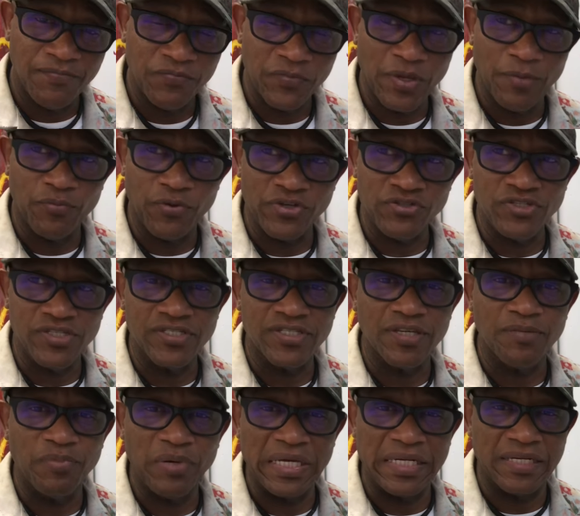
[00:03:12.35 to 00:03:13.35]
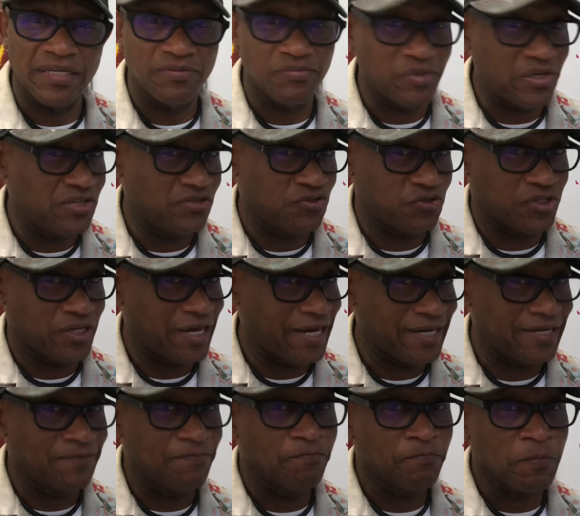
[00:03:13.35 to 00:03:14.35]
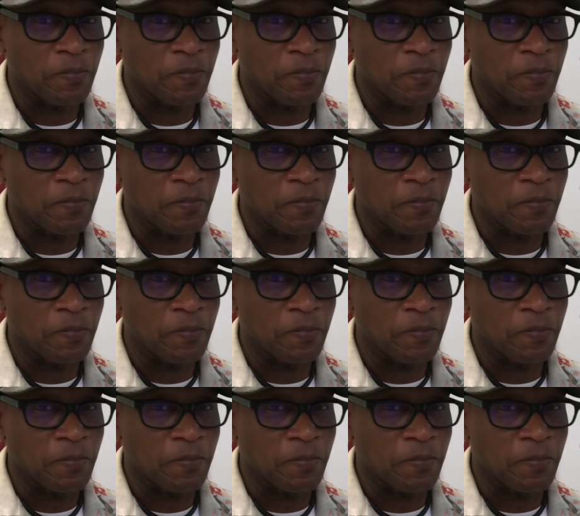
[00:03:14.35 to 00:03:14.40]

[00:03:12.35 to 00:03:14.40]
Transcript: Impressionistic painting means that